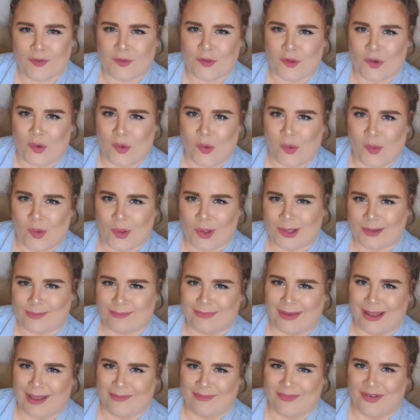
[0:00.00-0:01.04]
So,
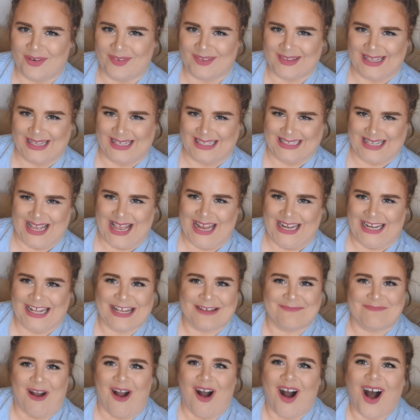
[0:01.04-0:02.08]
my most
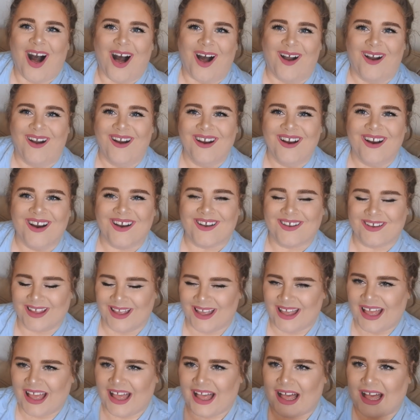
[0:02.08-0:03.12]
exciting part,
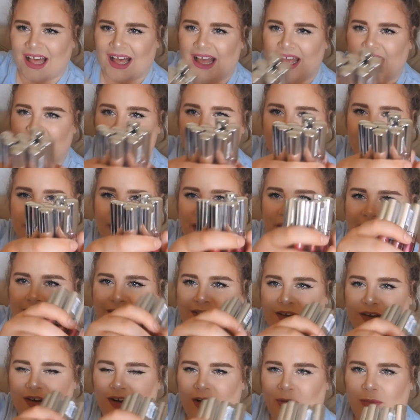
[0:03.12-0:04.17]
I
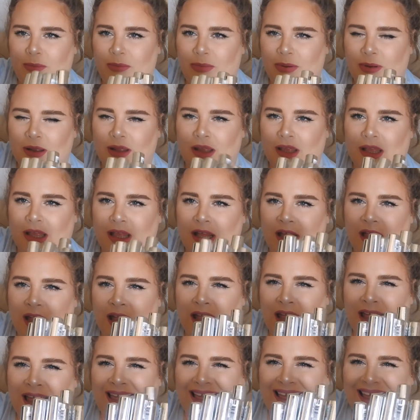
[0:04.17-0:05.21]
picked up
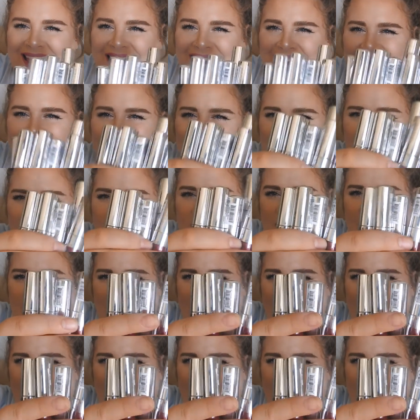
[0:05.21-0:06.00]
8